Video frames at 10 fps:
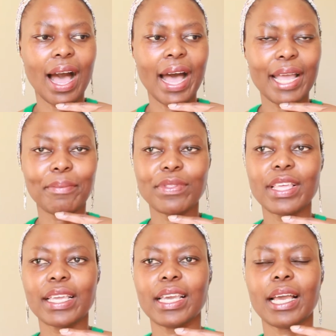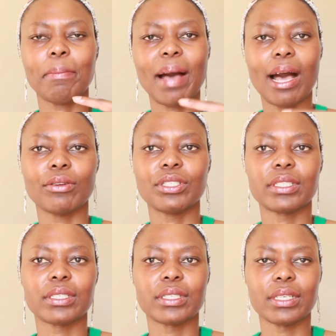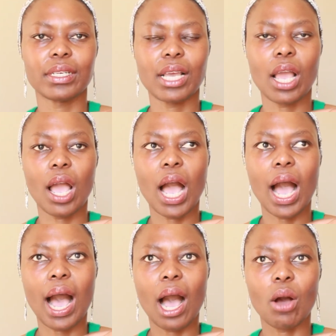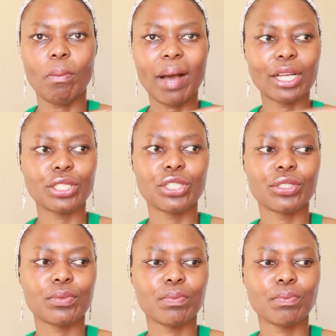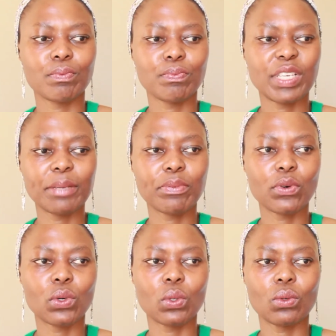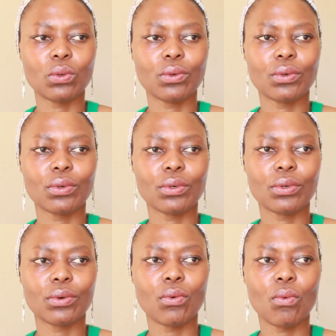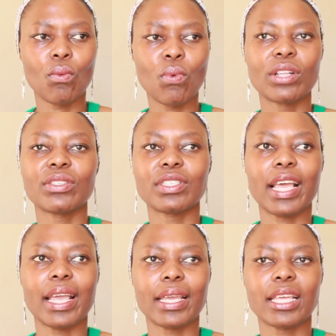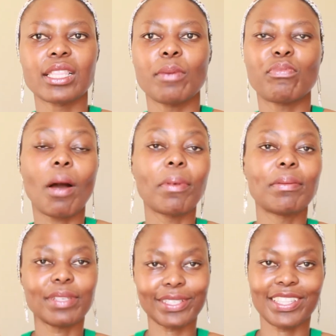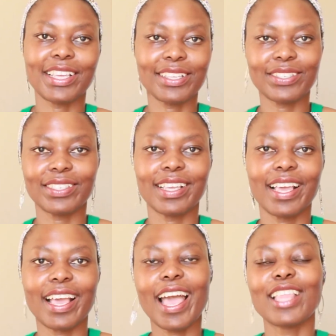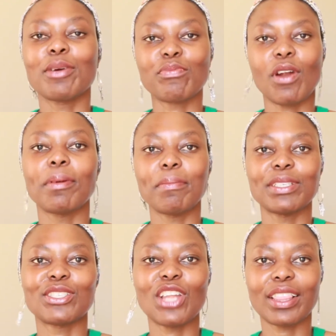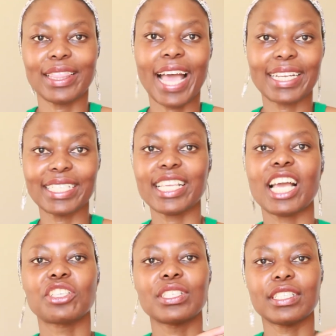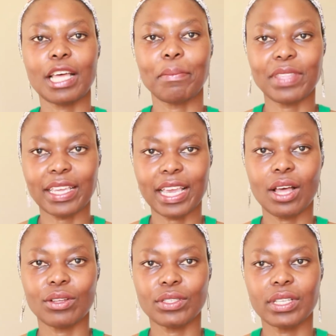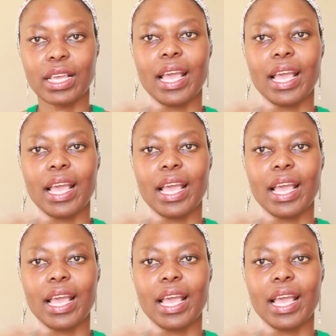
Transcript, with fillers: I am thinking about how much people will say the problem is this and the problem is not that, it's actually something else.